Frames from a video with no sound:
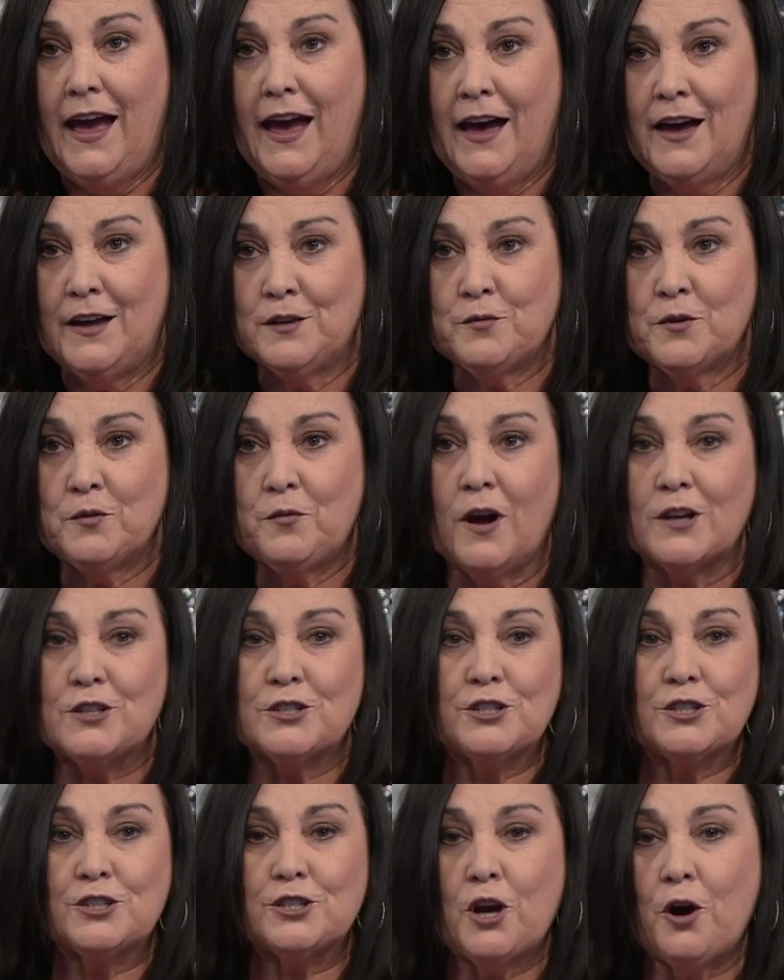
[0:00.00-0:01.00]
and we
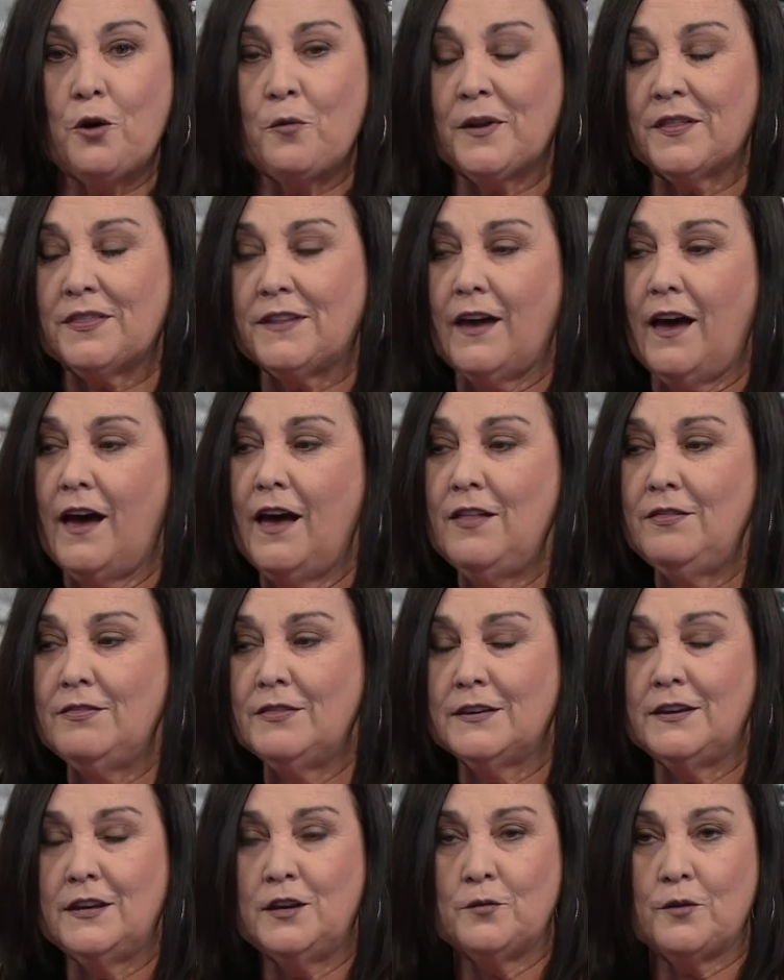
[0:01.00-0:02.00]
watched the show, and at the
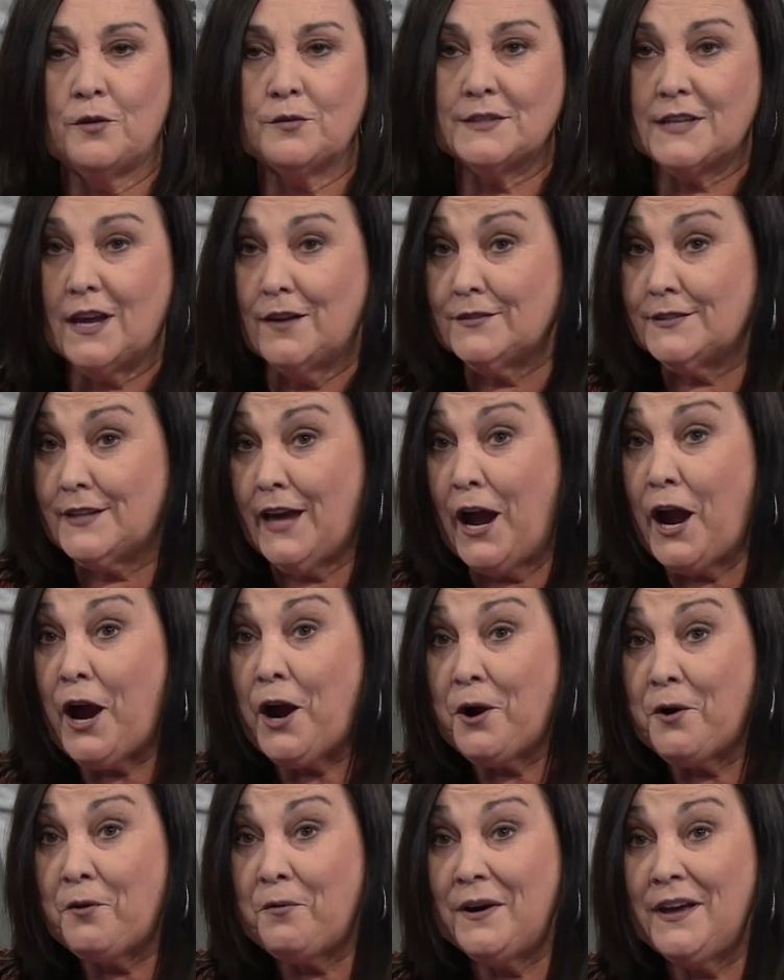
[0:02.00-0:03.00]
end, the hero saves the
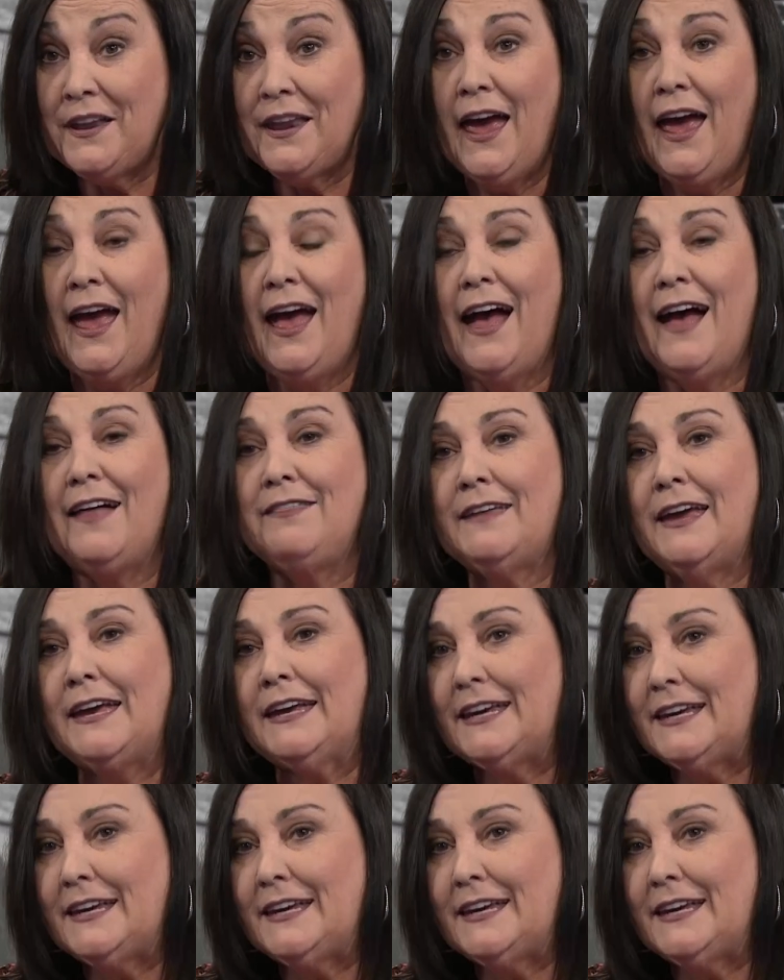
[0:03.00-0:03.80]
heroine, and they